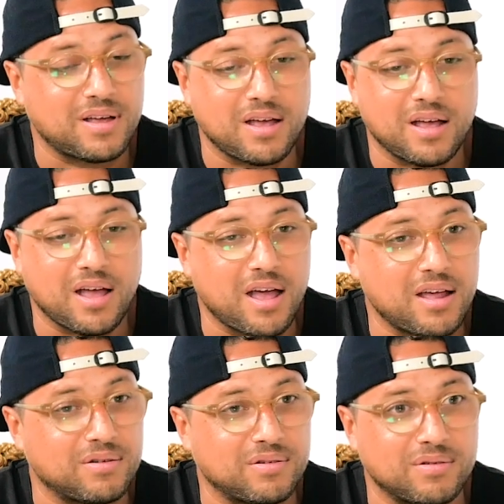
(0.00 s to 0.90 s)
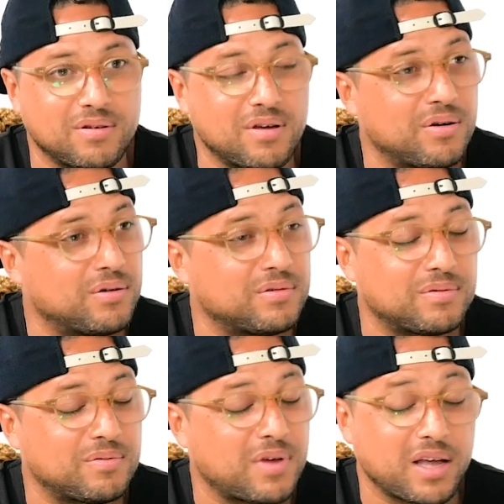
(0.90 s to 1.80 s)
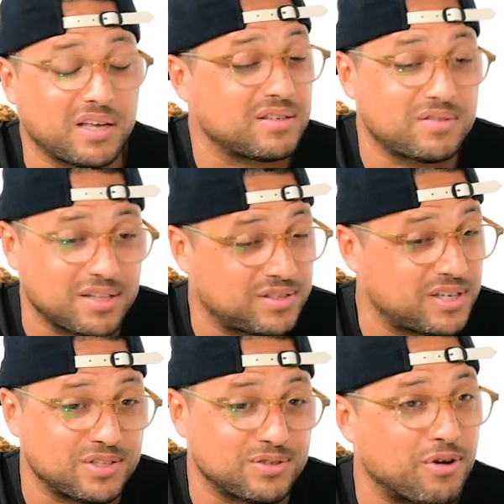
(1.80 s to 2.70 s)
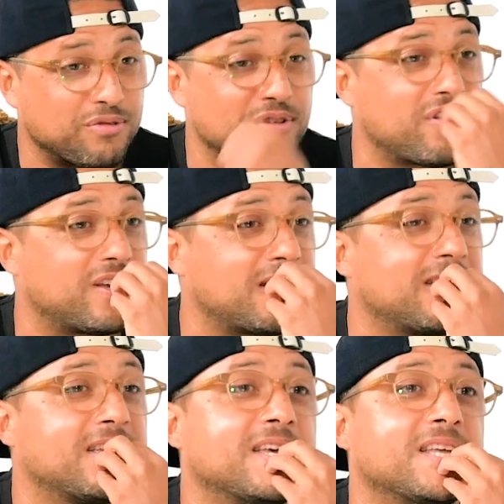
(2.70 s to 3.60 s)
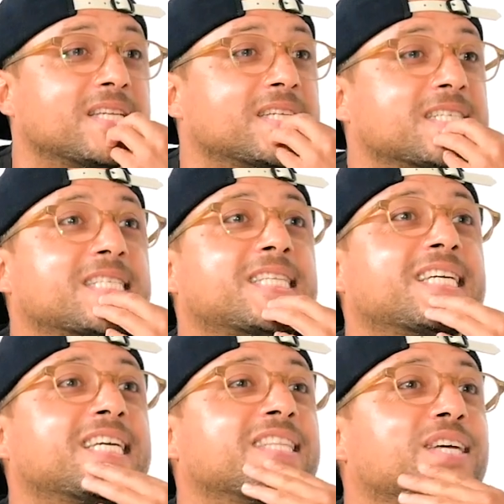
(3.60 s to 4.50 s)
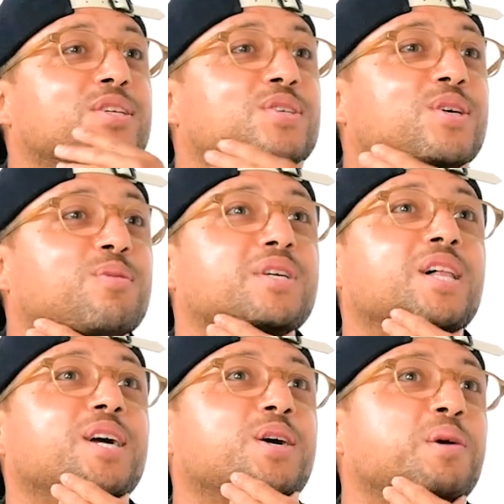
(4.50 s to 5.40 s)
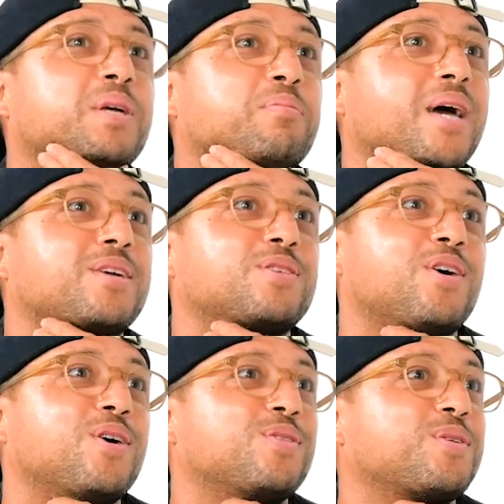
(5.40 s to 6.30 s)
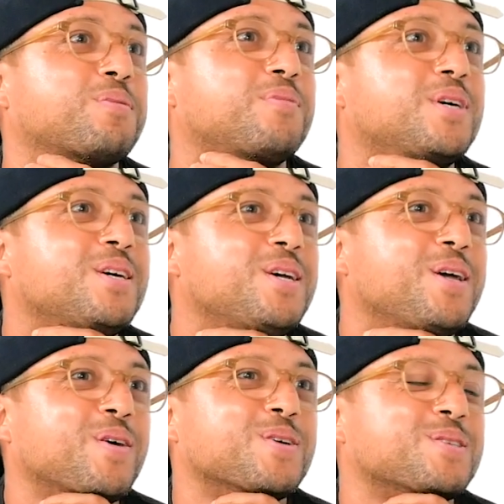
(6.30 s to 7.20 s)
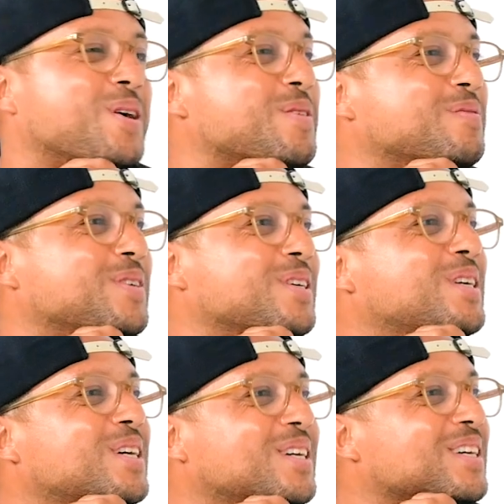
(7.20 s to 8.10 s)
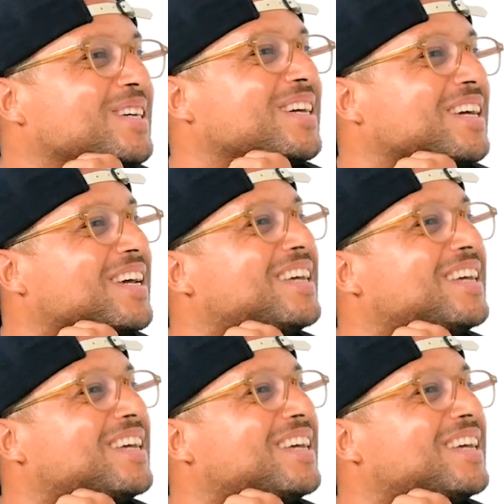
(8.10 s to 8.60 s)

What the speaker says: I don't know. I guess that's it. Just overthinking it and just thinking that it's going to be like coming back to haunt them. Yeah. Or it's like just on their conscience. Yeah.